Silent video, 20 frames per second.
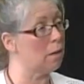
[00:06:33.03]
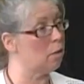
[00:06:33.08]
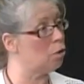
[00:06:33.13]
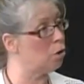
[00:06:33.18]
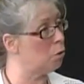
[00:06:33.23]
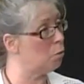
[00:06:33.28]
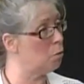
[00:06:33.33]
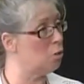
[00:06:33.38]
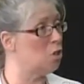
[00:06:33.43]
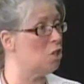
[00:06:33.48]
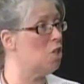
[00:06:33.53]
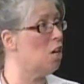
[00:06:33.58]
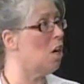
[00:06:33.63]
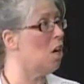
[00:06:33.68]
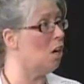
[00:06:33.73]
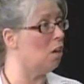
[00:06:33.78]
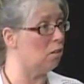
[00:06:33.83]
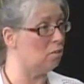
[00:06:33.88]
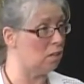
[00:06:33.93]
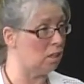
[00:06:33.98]
she was
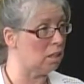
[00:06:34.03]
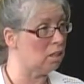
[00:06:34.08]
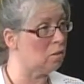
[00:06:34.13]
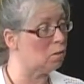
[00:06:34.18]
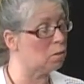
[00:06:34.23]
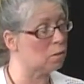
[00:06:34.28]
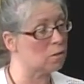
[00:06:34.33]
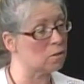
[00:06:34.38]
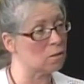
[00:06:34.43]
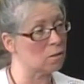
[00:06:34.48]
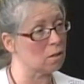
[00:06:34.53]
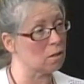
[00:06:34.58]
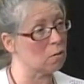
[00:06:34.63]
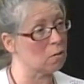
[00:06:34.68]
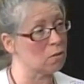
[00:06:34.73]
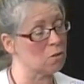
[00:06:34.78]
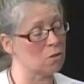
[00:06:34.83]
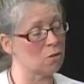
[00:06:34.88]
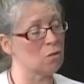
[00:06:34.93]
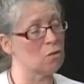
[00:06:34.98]
young, and it was
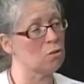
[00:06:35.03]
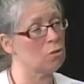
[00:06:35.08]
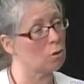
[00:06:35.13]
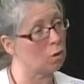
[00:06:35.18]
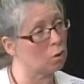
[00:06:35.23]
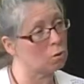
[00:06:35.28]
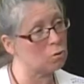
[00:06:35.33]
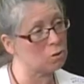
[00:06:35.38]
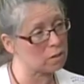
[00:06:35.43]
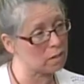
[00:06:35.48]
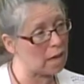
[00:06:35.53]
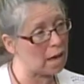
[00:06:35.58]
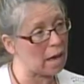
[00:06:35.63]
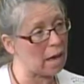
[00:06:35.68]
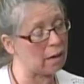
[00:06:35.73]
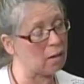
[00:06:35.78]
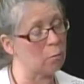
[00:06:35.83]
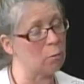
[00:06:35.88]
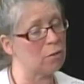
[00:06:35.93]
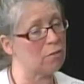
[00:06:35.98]
just so
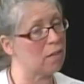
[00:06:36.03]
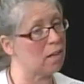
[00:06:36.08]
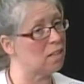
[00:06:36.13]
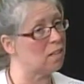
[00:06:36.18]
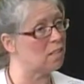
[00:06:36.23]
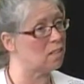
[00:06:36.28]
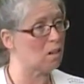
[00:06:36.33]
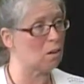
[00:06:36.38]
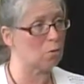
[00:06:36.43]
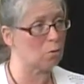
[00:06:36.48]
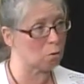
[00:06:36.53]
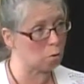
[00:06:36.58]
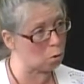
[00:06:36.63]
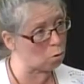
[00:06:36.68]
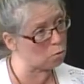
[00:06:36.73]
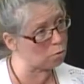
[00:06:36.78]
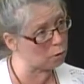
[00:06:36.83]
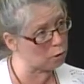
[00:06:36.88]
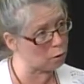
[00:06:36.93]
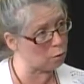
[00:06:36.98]
sad. And we've had several
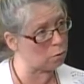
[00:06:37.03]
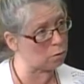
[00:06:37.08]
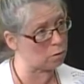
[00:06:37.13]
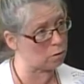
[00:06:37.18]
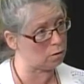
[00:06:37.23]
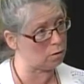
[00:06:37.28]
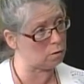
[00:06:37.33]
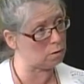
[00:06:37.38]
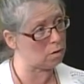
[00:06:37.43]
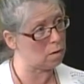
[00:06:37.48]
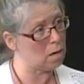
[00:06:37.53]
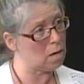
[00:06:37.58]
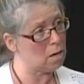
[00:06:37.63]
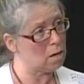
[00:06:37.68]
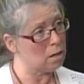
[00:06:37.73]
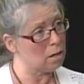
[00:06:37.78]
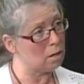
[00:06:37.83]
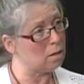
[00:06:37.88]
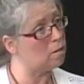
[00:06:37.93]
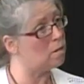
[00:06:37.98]
overdoses
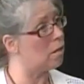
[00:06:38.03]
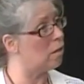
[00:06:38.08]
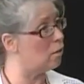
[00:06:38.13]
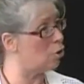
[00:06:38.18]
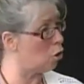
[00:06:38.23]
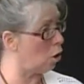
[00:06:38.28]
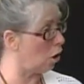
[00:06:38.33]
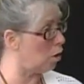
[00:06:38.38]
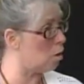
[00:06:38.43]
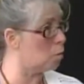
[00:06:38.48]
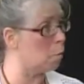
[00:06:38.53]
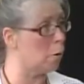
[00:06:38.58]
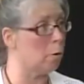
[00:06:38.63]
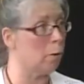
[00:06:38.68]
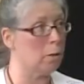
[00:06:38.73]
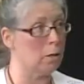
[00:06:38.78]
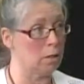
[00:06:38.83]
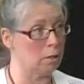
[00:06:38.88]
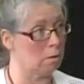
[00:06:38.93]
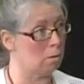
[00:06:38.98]
in St.
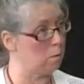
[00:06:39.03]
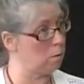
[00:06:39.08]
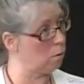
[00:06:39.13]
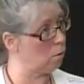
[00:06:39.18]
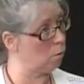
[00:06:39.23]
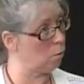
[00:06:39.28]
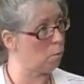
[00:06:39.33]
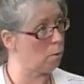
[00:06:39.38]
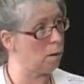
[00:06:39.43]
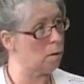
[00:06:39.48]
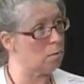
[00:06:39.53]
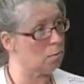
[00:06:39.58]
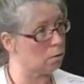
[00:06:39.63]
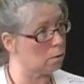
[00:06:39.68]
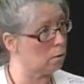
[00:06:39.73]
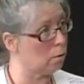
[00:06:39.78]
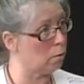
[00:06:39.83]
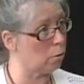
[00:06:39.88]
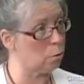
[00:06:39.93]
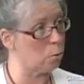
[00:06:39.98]
Johnsbury and throughout
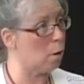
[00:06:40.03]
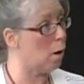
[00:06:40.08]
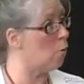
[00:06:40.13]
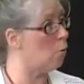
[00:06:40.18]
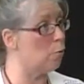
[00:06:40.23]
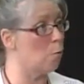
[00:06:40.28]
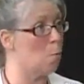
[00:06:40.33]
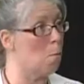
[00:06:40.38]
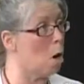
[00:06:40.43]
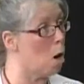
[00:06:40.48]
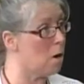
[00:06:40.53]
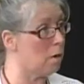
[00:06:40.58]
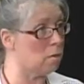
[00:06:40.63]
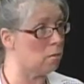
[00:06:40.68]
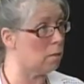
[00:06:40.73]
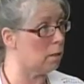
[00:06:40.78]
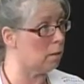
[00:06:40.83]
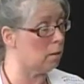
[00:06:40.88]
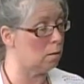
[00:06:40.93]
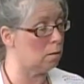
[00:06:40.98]
Vermont
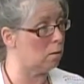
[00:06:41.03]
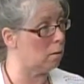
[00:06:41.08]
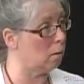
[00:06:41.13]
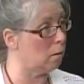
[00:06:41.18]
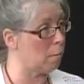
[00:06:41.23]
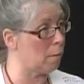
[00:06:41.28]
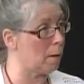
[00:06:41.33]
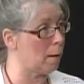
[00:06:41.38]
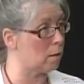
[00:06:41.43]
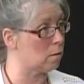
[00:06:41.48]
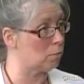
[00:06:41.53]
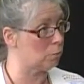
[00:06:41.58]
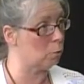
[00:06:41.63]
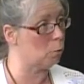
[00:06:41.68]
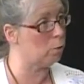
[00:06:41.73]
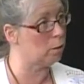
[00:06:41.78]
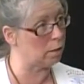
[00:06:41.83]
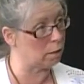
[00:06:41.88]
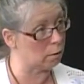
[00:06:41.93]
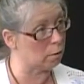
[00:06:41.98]
in the past
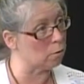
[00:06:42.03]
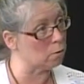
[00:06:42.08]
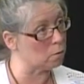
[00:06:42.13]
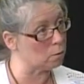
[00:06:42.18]
few years.